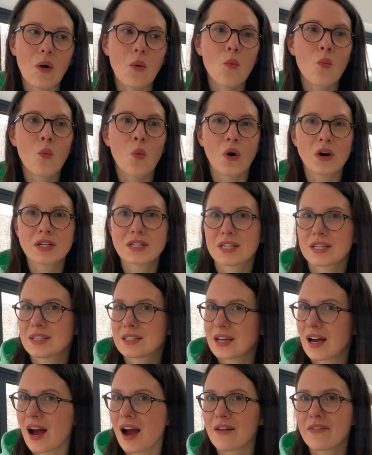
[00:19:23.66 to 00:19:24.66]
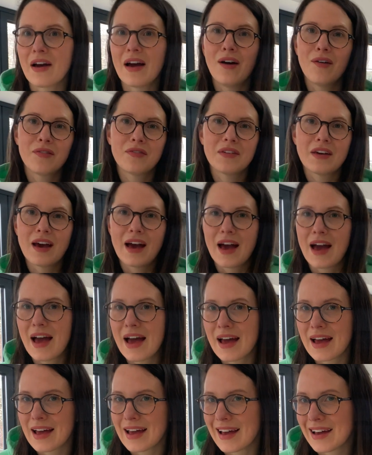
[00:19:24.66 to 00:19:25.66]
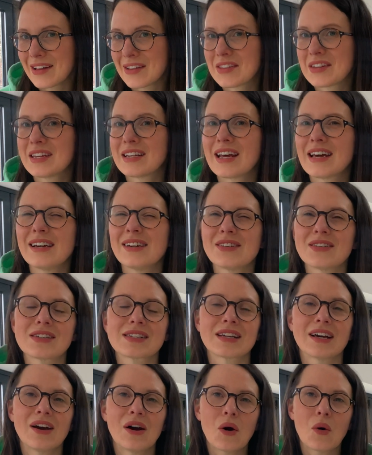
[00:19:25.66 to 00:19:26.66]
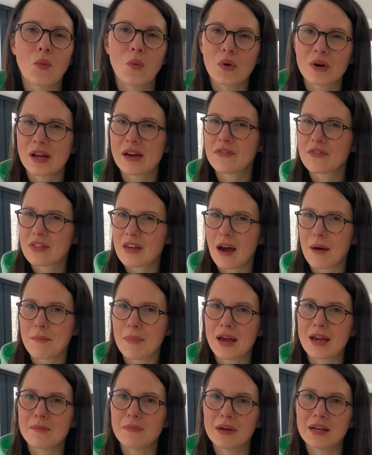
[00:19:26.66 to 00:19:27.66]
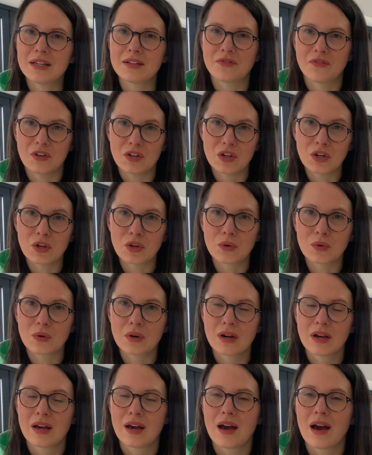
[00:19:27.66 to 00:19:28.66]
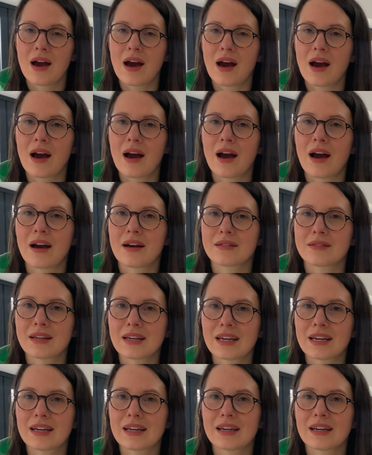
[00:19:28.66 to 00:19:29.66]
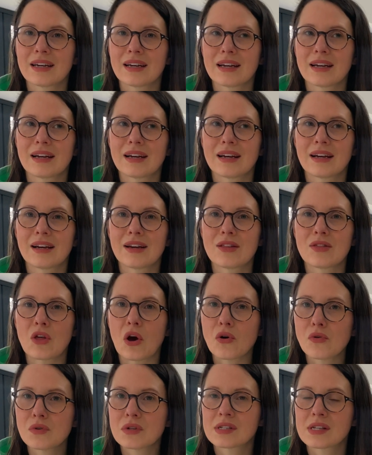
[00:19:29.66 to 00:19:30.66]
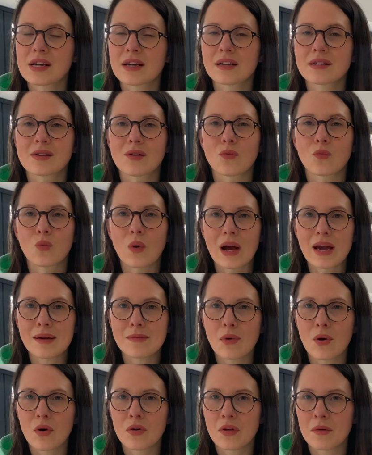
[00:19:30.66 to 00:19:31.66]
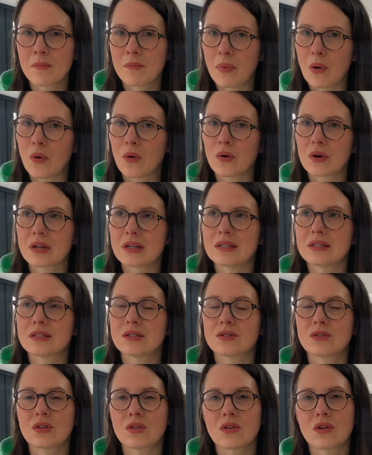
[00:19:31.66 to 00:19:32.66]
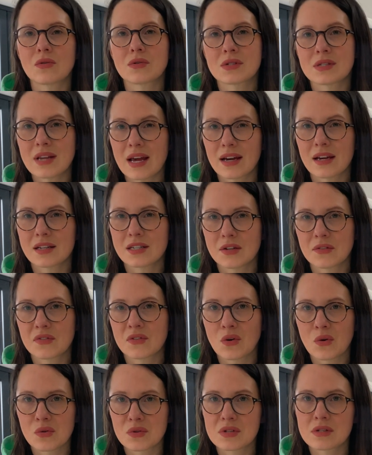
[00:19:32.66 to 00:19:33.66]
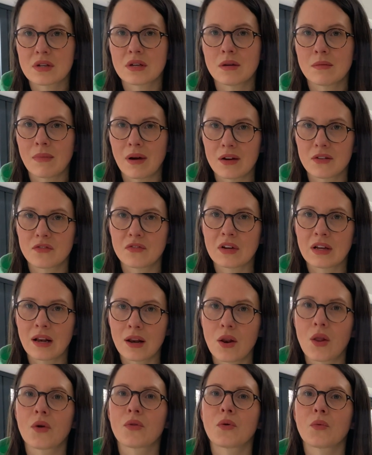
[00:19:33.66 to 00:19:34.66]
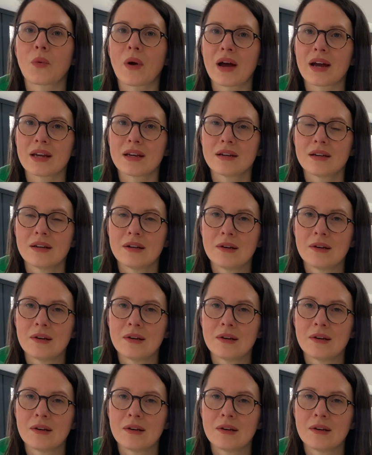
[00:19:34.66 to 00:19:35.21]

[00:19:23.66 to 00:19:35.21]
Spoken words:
wanting to have healthier hair, healthier nails, whatever that may be for you. I think those things are way more important than those negative thoughts that you might feel along the way.